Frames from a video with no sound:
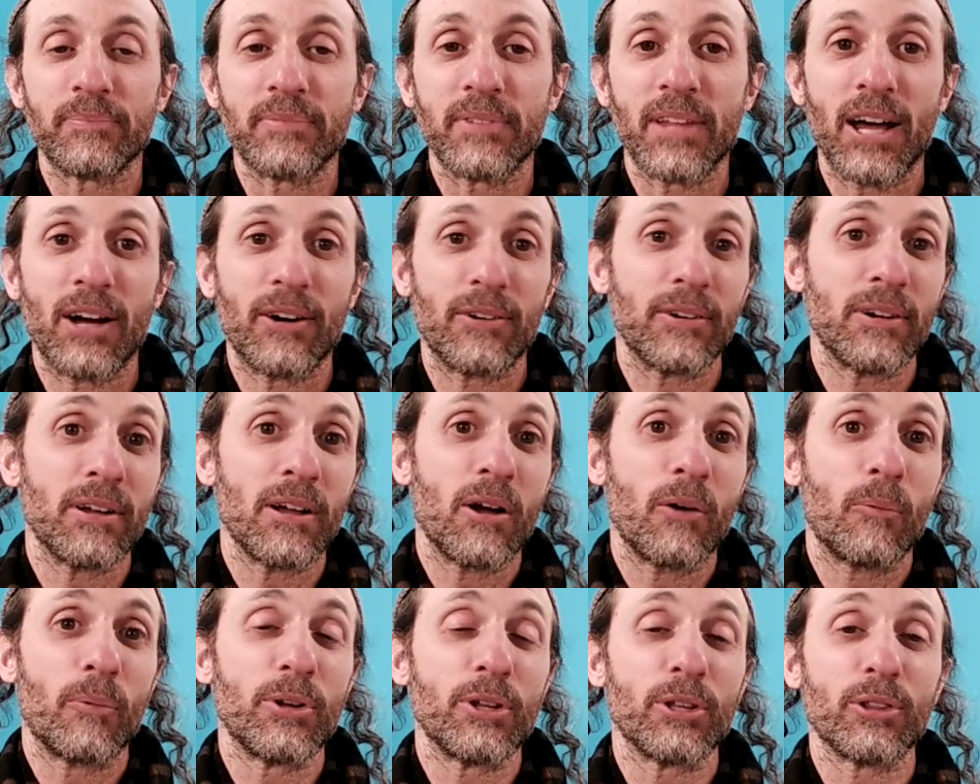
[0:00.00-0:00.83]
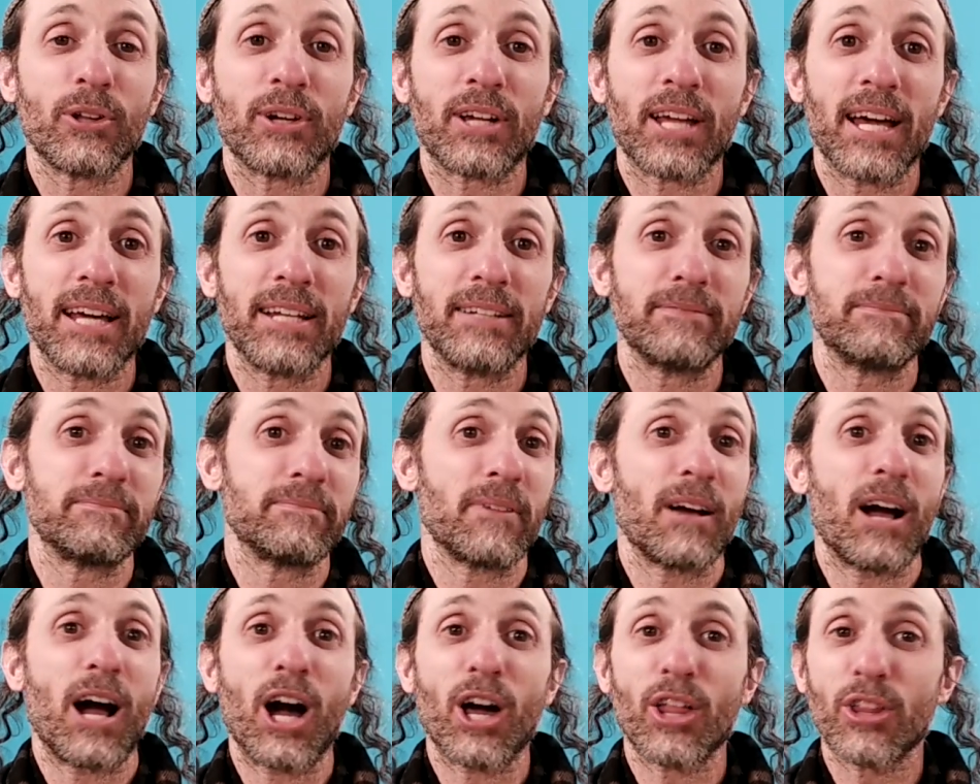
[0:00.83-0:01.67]
Now, when you look at
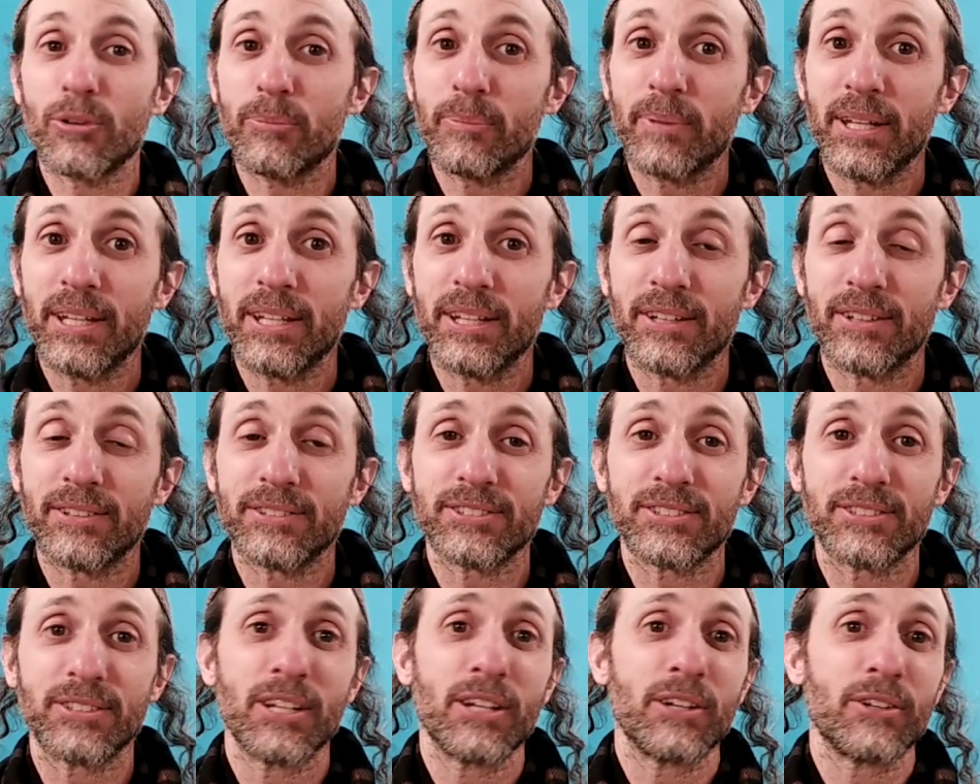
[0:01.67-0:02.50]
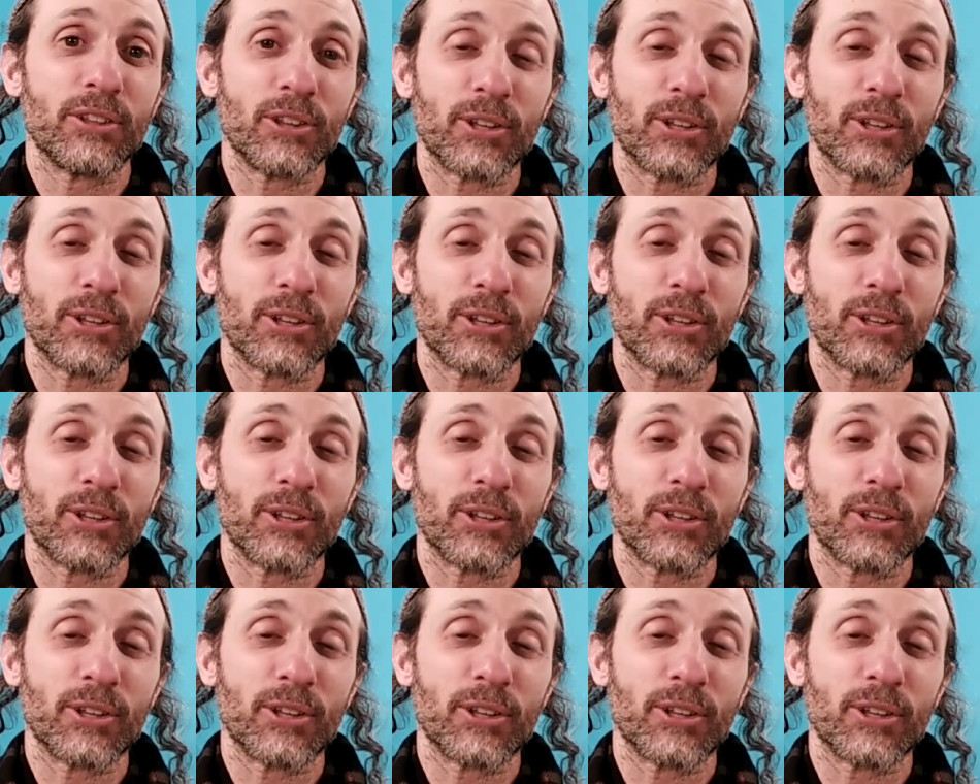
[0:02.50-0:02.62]
other medias,